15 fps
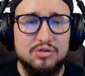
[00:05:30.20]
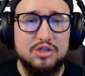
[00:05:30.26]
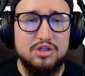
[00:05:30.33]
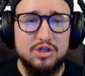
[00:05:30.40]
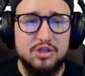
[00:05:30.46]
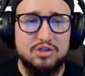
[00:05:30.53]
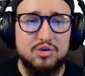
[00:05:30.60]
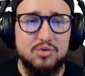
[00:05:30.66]

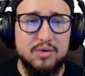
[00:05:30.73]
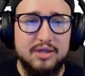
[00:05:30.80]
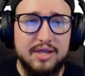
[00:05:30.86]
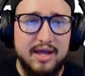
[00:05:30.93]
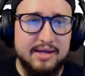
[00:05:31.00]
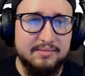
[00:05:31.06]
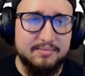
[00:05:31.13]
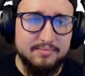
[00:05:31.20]
suggest doing
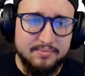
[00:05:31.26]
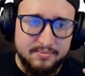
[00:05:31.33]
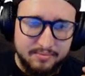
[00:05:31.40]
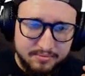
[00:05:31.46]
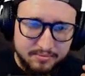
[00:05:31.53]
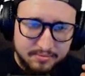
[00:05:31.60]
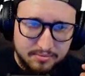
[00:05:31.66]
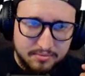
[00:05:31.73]
that.
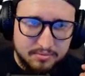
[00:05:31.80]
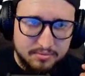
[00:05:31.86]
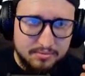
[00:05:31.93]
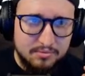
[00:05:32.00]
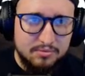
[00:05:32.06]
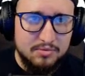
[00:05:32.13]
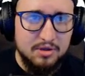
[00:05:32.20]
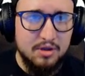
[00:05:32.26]

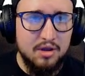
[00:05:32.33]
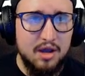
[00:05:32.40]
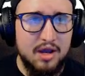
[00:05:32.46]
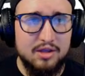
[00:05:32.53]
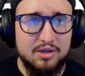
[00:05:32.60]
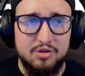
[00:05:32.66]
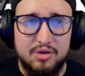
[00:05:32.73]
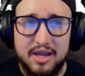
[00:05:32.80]

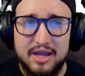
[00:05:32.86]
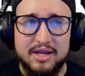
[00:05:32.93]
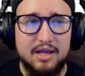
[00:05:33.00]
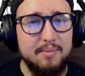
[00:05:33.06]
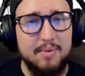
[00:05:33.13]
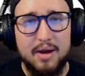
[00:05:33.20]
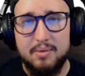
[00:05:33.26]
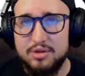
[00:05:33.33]
You can
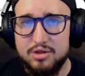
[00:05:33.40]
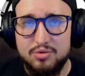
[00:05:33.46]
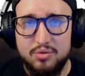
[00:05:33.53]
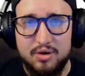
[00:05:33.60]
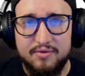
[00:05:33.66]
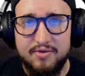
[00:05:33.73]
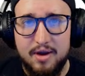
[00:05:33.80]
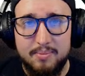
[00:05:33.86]
get by with the
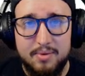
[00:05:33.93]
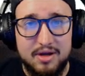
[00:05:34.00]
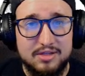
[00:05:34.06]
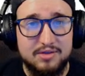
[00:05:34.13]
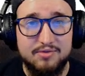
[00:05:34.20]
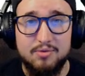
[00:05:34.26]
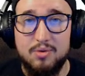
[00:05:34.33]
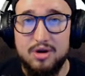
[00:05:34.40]
25
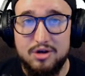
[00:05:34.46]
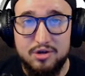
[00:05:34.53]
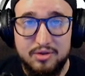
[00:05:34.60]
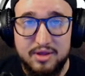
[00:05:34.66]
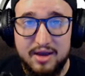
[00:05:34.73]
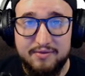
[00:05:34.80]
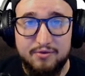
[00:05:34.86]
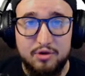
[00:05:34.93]
bucks if you want to do
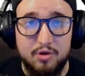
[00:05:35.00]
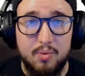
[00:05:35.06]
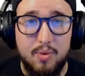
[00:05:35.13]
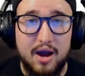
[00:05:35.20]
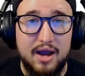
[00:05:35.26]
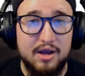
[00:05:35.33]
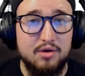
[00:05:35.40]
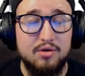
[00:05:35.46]
that for a
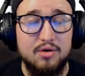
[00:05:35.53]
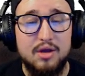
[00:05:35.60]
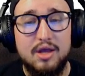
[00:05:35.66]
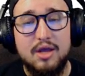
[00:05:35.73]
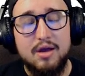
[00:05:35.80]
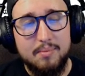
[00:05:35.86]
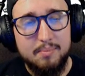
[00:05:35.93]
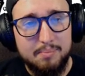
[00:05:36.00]
while.
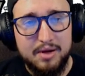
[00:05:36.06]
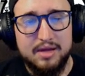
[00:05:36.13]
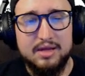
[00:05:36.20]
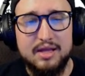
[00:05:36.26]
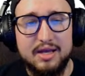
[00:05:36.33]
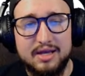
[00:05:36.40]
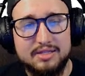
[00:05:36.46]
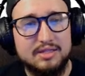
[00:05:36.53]

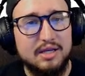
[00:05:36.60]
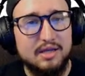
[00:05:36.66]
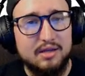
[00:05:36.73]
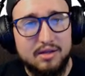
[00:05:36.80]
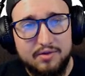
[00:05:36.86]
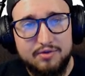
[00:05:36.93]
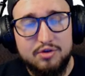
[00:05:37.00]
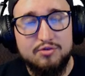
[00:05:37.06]
But like I
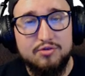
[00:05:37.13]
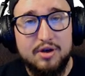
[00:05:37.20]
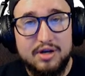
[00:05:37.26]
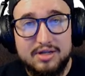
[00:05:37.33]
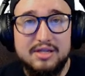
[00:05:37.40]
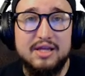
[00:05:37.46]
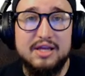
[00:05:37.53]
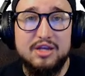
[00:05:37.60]
said, if you run
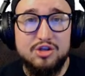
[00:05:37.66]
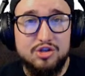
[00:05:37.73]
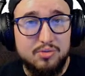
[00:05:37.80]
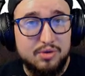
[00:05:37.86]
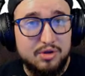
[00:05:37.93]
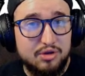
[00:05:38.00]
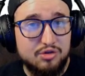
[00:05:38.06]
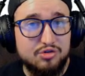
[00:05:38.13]
into that issue
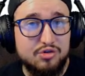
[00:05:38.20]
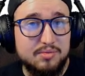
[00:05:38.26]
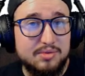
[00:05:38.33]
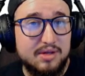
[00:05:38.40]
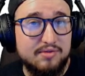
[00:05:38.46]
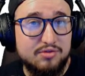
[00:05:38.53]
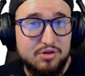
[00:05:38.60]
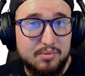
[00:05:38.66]
where your stream's
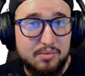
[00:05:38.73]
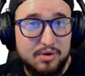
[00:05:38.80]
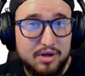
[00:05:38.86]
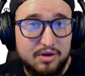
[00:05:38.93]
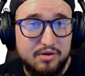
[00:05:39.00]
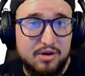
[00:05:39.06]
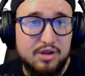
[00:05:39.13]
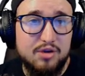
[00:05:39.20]
having trouble
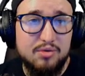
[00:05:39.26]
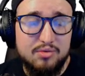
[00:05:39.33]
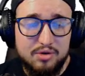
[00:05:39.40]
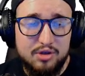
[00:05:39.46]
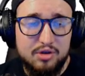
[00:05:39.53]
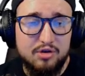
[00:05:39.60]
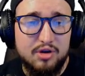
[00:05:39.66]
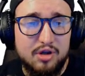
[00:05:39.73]
hearing you,
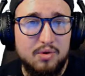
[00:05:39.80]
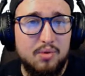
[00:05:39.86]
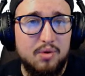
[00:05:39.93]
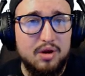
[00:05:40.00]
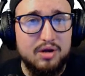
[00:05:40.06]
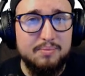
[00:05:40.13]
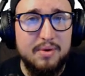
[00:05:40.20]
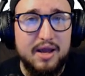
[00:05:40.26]
you're going to
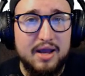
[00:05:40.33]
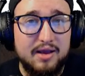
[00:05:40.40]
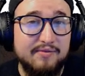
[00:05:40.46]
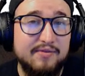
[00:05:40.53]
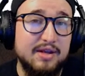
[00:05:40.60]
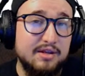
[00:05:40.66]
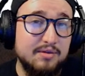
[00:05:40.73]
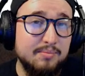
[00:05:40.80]
want to buy a
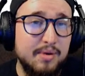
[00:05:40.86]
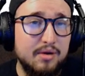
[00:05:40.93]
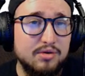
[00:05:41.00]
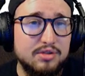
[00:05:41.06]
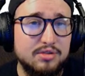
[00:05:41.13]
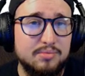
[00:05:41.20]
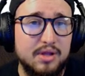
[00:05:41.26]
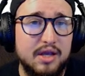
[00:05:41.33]
phantom
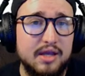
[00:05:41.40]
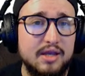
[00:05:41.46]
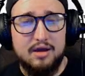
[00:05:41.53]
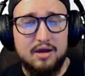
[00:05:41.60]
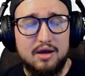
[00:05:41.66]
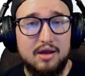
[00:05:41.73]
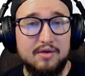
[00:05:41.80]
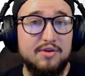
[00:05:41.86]
power supply.
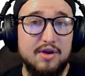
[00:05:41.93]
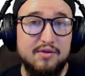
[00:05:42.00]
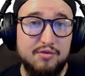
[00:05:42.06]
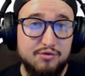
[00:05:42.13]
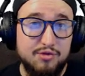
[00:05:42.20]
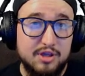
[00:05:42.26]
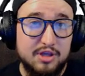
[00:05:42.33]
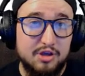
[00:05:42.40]
If you have a
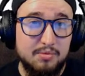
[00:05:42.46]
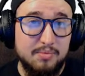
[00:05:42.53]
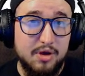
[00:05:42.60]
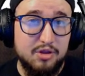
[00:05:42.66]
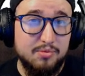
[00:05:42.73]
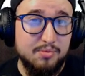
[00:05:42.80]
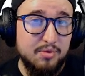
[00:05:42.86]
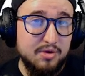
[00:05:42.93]
really good
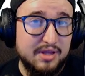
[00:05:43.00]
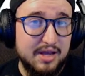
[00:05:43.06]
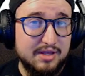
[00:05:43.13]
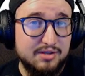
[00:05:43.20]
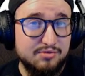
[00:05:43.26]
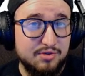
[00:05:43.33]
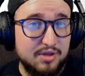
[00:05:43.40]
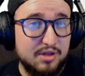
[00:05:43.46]
motherboard that
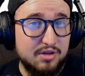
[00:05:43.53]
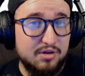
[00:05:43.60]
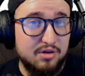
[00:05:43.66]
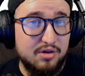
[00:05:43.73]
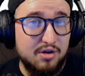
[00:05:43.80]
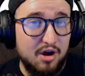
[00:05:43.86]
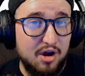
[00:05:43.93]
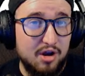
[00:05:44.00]
has really
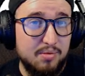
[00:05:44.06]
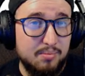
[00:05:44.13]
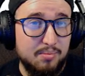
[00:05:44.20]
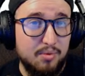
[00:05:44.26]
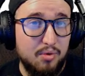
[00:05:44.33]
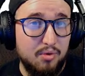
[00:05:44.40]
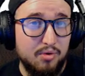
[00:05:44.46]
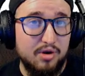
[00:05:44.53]
good
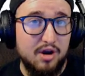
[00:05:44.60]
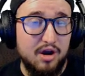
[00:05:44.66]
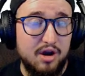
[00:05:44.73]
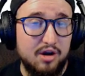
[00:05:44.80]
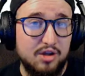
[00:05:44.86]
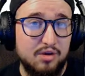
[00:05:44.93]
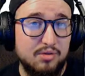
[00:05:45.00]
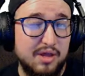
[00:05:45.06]
onboard
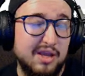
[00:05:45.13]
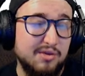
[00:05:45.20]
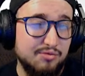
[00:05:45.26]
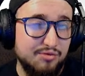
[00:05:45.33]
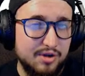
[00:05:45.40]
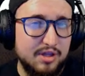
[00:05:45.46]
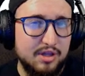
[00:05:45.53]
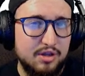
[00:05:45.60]
audio, like
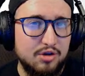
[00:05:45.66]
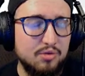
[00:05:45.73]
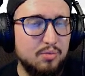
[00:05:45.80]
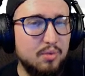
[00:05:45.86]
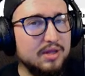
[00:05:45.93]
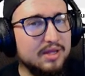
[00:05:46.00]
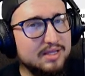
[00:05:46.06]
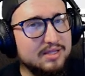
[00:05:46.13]
really
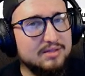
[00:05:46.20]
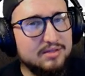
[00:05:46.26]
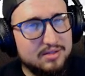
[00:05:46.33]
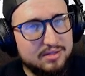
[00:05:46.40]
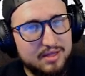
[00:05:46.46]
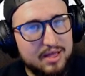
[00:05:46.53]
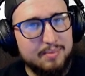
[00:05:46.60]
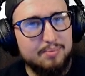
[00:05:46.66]
good one
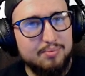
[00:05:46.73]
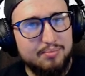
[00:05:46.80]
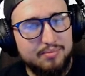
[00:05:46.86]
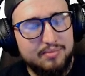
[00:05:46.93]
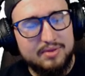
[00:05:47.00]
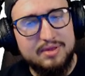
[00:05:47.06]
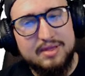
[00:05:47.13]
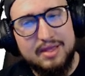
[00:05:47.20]
that's
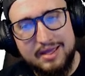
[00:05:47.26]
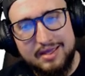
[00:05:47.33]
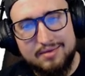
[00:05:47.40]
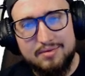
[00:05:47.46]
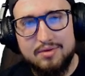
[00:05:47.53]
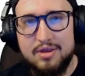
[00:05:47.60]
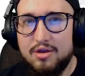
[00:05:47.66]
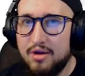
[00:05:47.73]

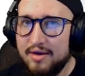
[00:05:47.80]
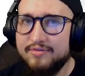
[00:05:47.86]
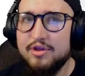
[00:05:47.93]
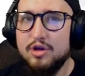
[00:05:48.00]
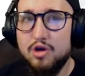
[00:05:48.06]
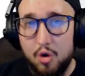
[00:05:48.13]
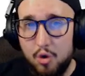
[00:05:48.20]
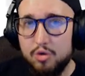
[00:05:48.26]
you have
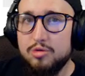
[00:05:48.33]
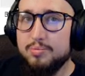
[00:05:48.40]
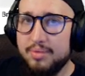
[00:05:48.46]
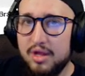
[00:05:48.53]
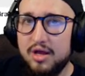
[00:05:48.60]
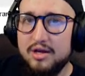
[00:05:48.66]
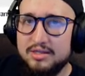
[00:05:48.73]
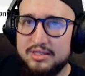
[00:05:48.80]
the gold
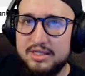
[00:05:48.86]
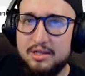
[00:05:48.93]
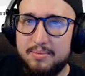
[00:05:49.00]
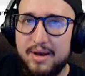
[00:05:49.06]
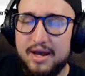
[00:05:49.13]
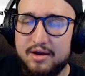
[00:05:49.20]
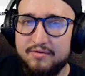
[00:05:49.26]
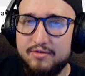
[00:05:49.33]
plugs in the
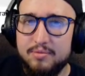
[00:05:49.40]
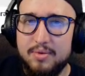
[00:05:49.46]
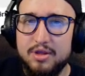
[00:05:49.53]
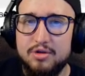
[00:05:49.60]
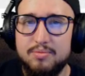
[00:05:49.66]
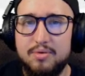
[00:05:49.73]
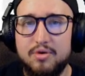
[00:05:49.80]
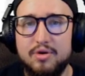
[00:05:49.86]
back of your
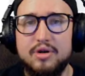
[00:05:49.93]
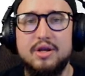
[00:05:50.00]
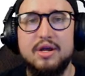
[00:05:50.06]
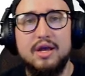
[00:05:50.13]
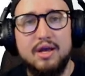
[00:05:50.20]
motherboard,